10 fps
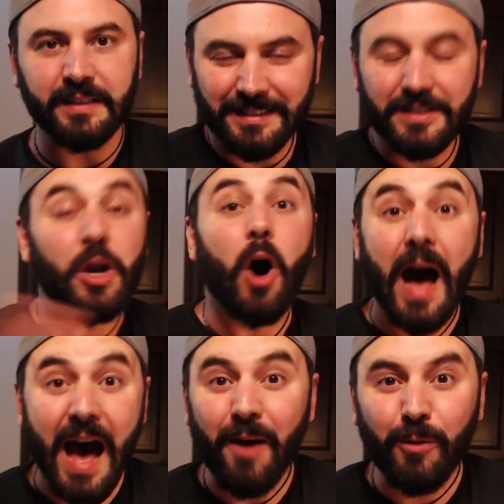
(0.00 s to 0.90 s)
So
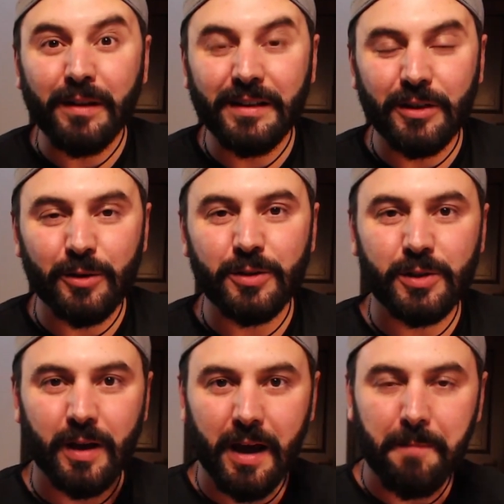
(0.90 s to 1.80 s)
I will
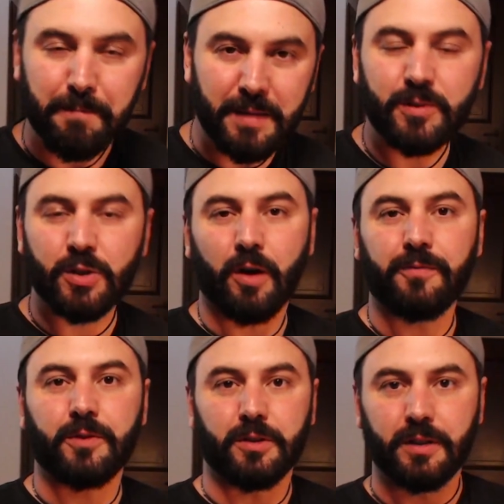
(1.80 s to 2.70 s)
use a BIM
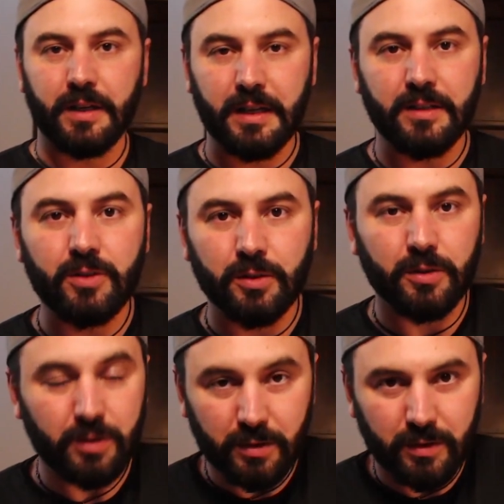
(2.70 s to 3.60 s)
software into
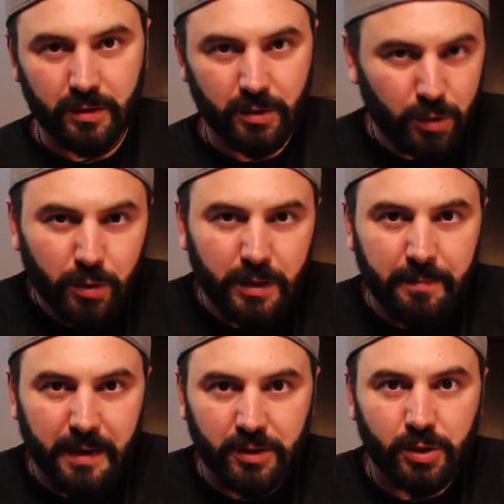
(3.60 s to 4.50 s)

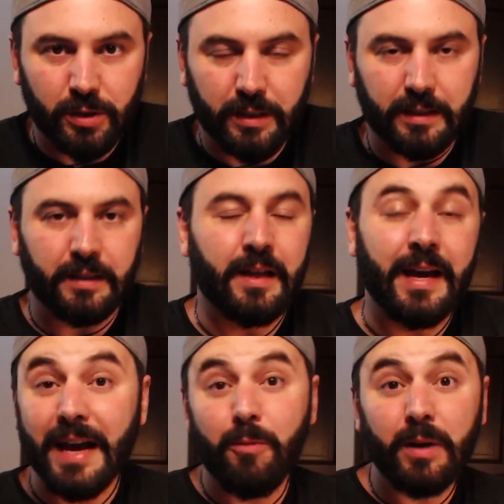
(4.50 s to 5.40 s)
two-dimensional.
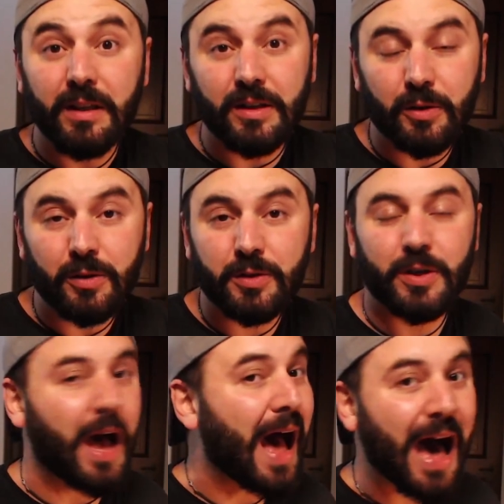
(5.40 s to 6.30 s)
And I will use
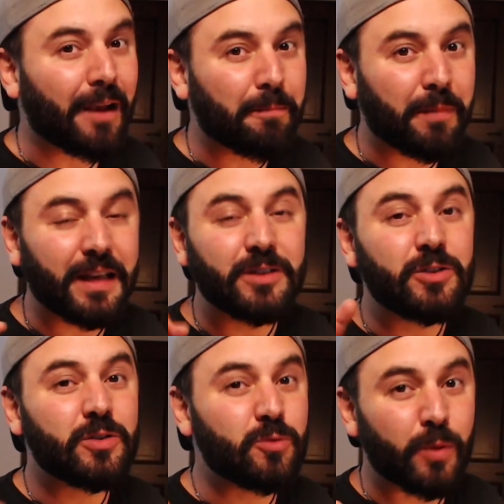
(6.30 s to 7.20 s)
Allplan
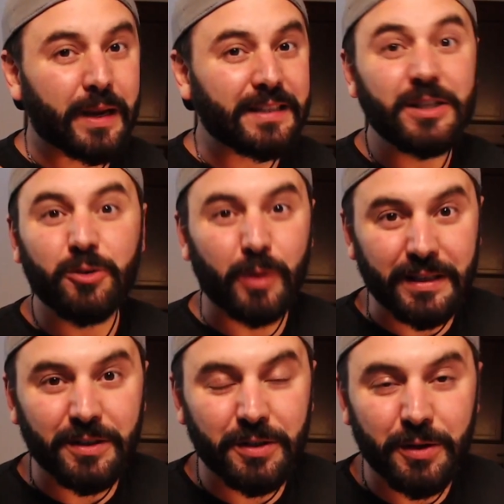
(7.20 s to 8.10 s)

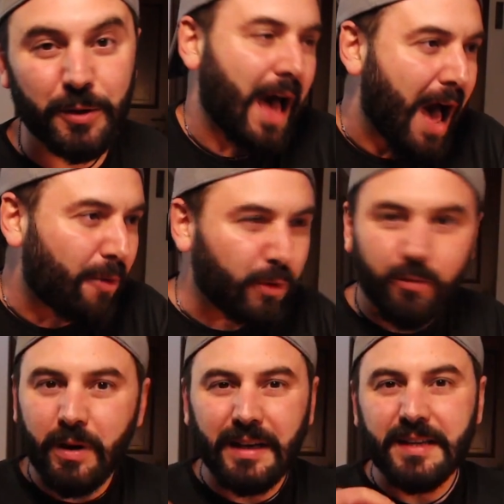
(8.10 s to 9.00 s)
2022. I will
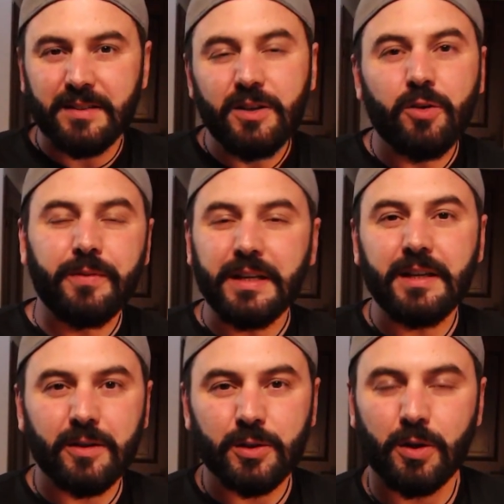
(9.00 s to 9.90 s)
release new
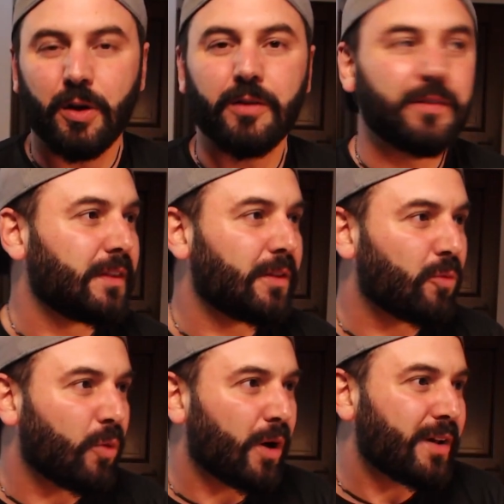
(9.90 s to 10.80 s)
videos on
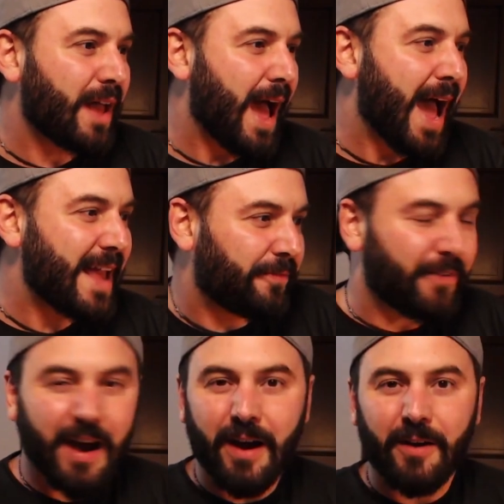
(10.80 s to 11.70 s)
what I
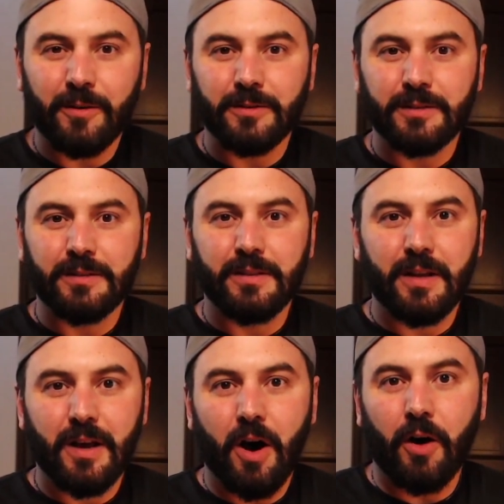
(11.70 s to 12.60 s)
found
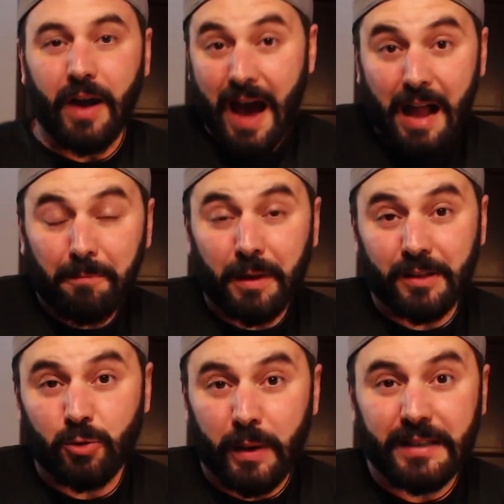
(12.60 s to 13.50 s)
on
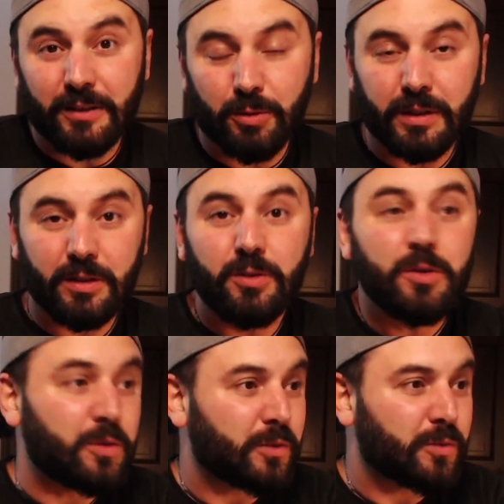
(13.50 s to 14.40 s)
Allplan
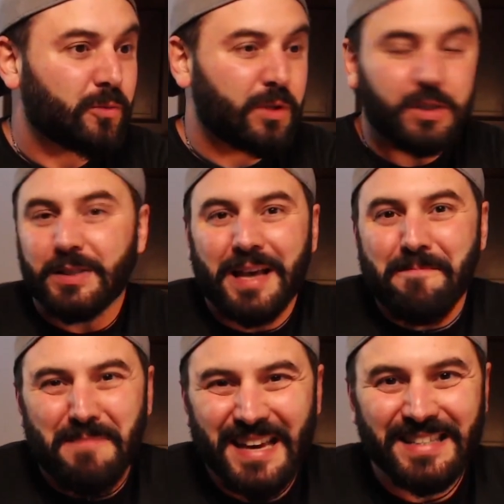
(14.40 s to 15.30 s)
2022, which is
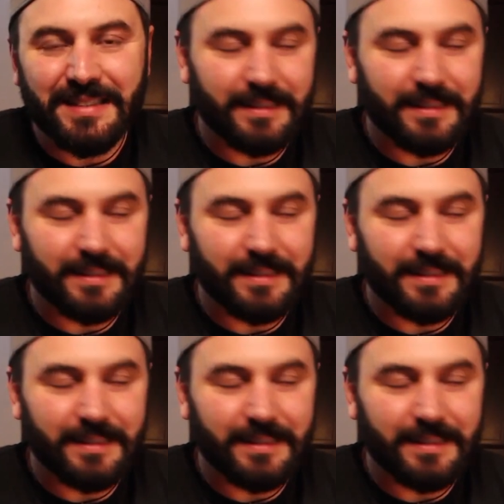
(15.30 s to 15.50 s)
amazing.